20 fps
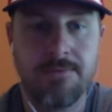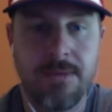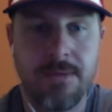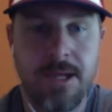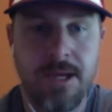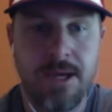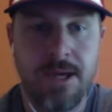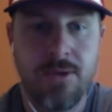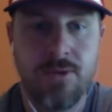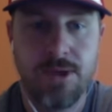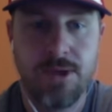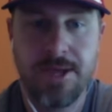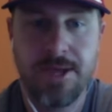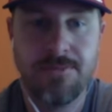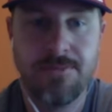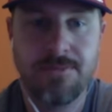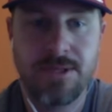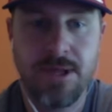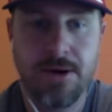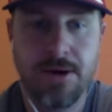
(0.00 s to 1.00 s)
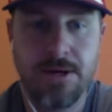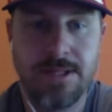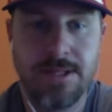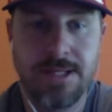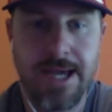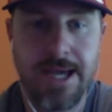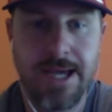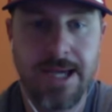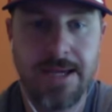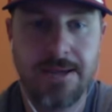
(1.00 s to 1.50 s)
with him starting
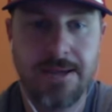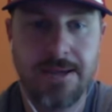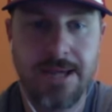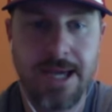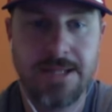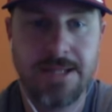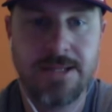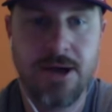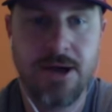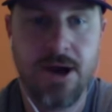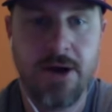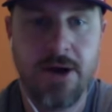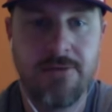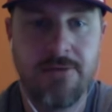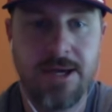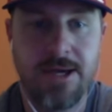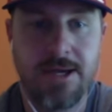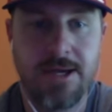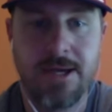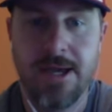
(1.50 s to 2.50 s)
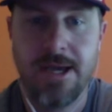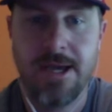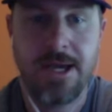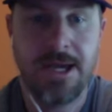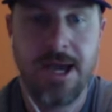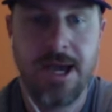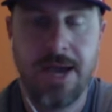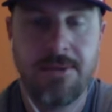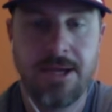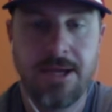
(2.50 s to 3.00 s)
second next to Harvick,
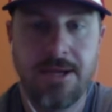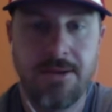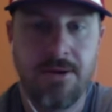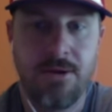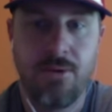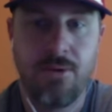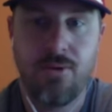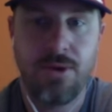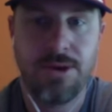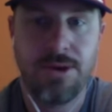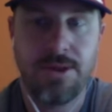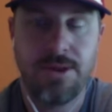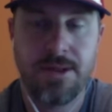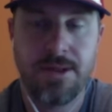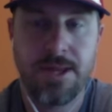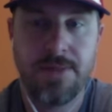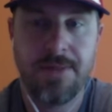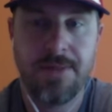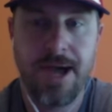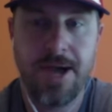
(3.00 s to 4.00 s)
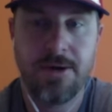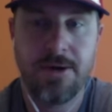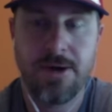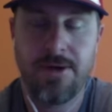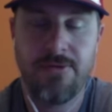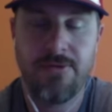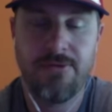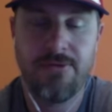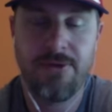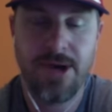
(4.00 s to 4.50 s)
with the amount
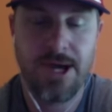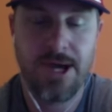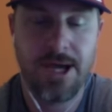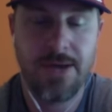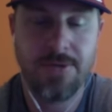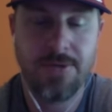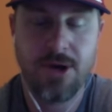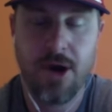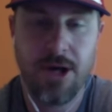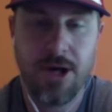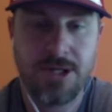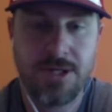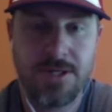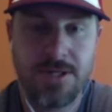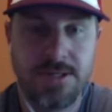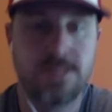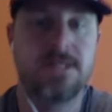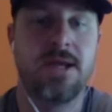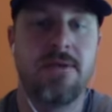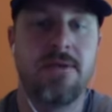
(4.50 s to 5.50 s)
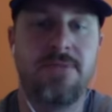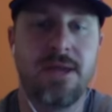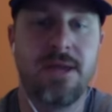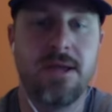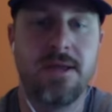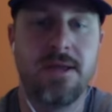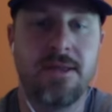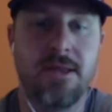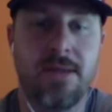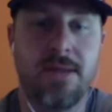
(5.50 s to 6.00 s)
of cautions and stuff
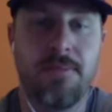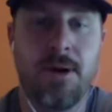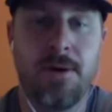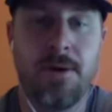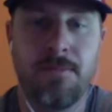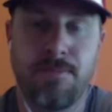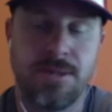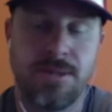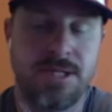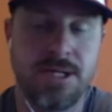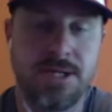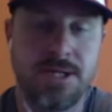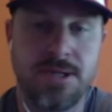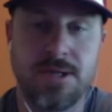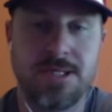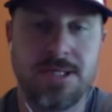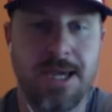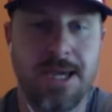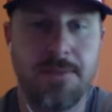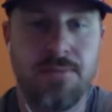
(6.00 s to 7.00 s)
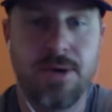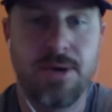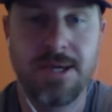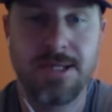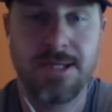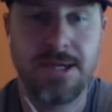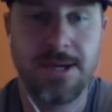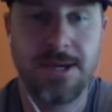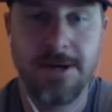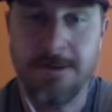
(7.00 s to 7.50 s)
that potentially could take place
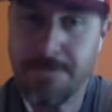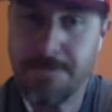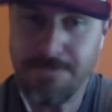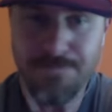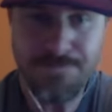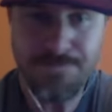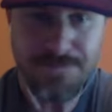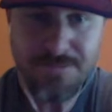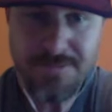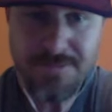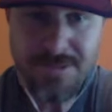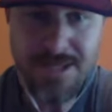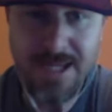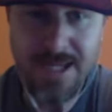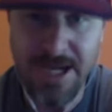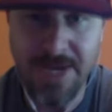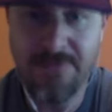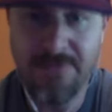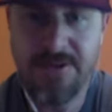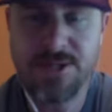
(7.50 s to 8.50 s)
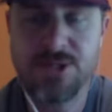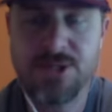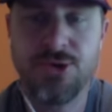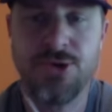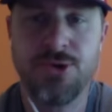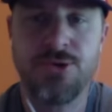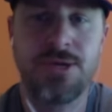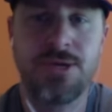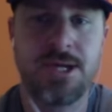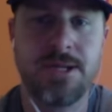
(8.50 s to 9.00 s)
here, and if his
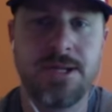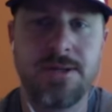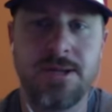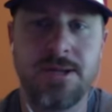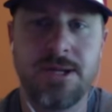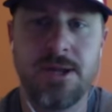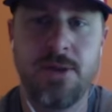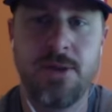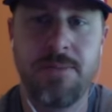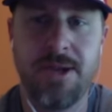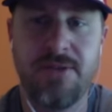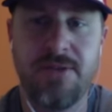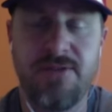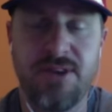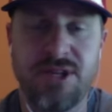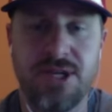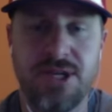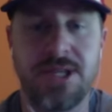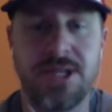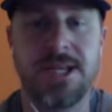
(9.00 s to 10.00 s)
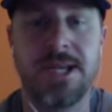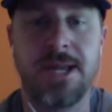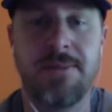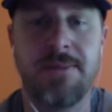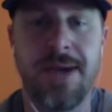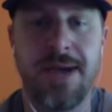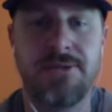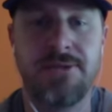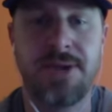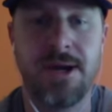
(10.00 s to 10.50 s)
crew can, be efficient and get him
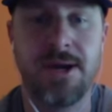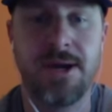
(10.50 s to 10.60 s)
out there